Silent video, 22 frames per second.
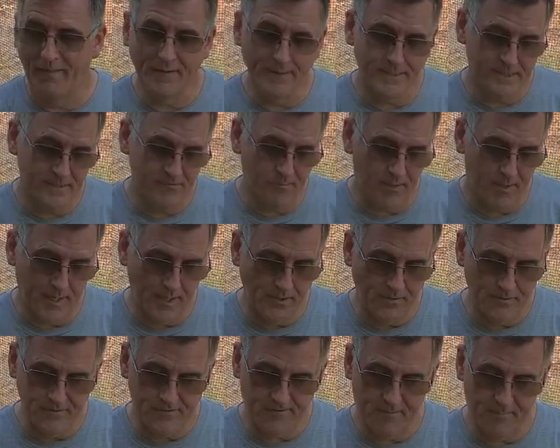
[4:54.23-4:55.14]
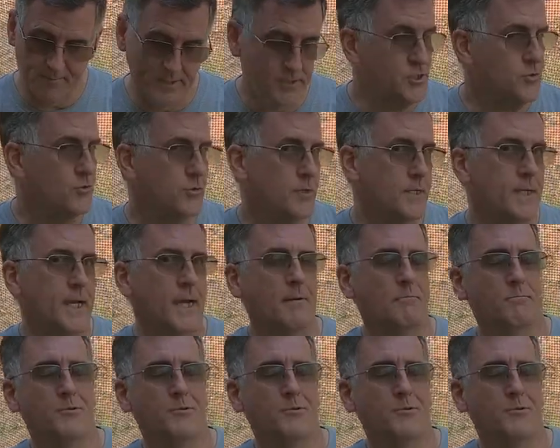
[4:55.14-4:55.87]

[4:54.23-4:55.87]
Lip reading: This is what I use for my short game